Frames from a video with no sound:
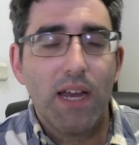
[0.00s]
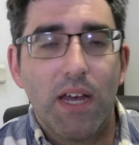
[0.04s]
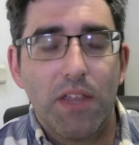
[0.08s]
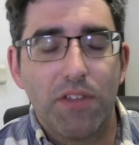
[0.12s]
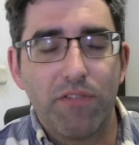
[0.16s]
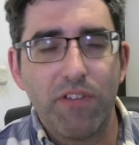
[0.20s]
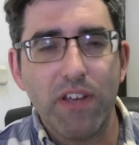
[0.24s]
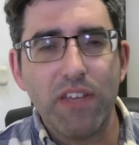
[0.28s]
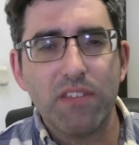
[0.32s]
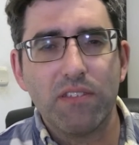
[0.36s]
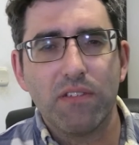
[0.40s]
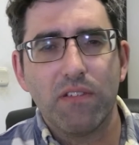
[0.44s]

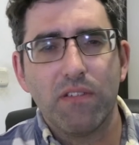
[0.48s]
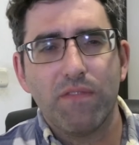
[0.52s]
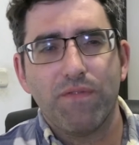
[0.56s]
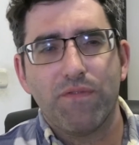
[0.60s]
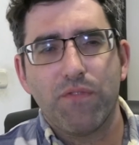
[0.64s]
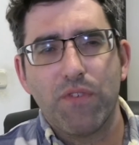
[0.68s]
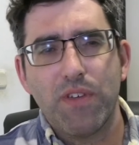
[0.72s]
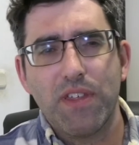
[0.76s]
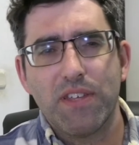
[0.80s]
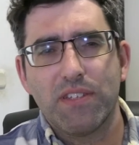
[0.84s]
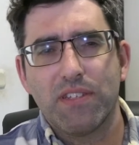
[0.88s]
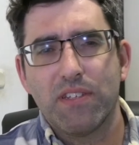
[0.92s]
The reason
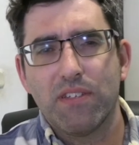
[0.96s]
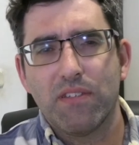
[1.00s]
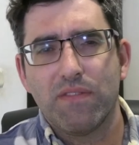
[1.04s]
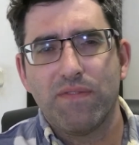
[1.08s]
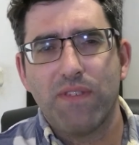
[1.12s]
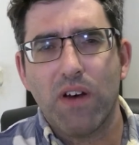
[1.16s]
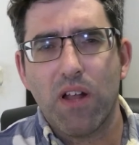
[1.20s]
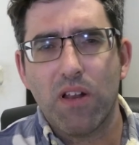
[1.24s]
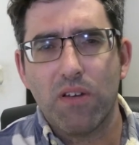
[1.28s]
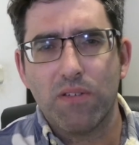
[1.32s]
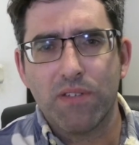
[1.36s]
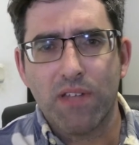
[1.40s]
for this is as
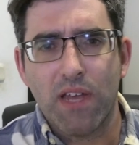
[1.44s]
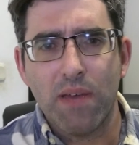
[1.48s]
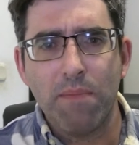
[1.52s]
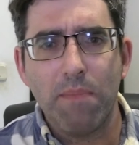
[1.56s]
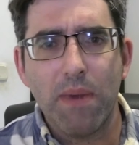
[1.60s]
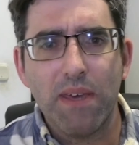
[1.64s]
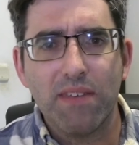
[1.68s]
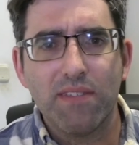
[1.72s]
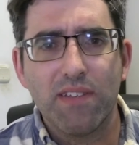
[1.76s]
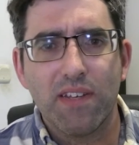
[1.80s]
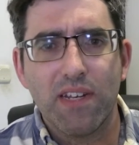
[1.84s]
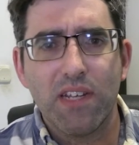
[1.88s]
follows. I'm
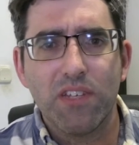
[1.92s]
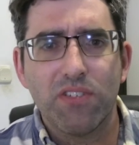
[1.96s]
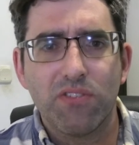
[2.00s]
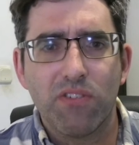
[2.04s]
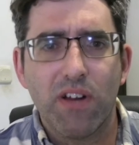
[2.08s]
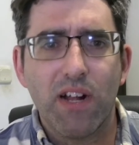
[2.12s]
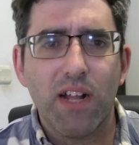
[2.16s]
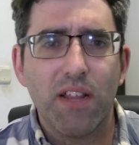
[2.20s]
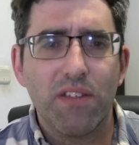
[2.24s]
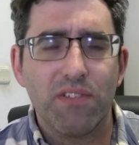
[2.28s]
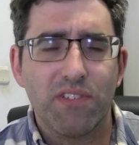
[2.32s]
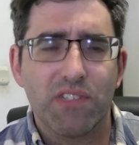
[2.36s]
based in
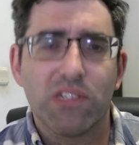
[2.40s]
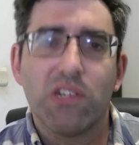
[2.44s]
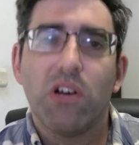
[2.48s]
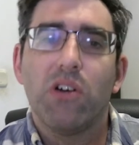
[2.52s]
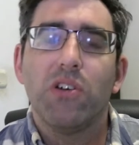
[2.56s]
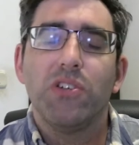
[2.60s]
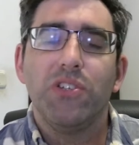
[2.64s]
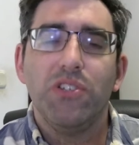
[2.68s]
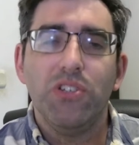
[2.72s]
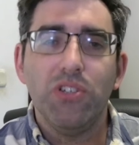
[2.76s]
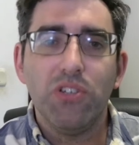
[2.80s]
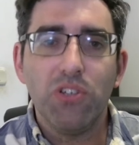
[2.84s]
Israel. There's a
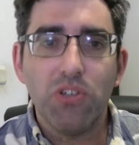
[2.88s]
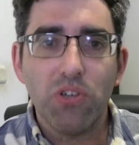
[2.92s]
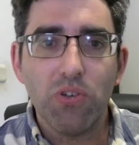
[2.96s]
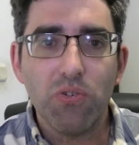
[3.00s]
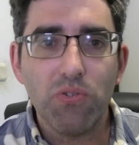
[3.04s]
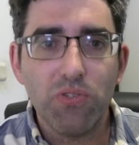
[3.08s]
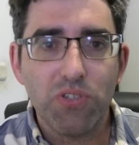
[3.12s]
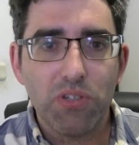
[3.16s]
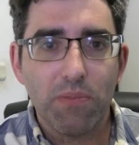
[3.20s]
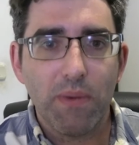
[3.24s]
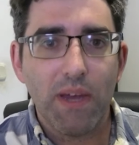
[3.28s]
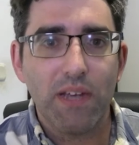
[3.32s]

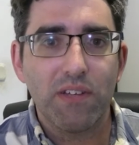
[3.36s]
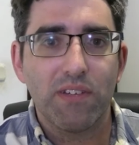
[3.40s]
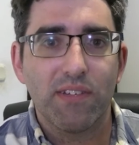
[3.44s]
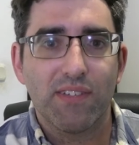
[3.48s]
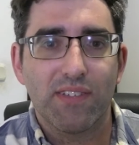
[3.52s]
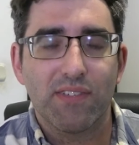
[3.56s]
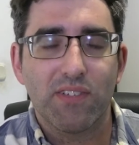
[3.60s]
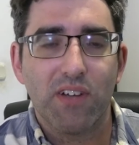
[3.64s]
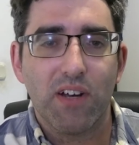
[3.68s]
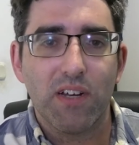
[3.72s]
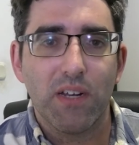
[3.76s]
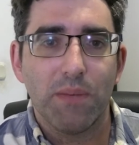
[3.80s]
huge amount
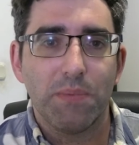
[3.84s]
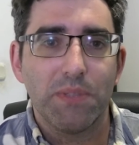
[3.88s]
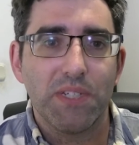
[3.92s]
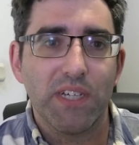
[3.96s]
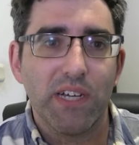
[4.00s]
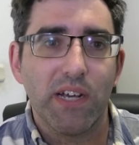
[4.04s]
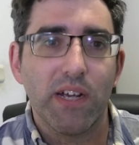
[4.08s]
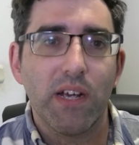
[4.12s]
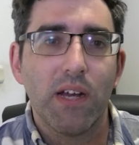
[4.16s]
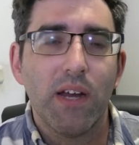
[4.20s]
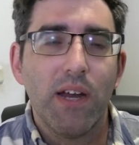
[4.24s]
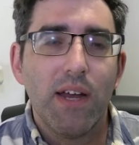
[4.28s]
of startups
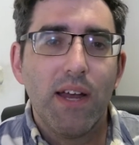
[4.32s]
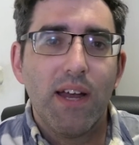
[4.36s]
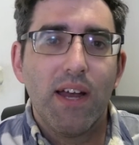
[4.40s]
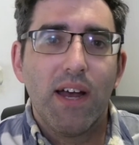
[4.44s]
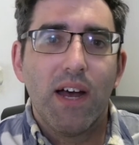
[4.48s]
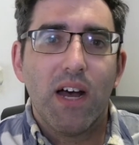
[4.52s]
here.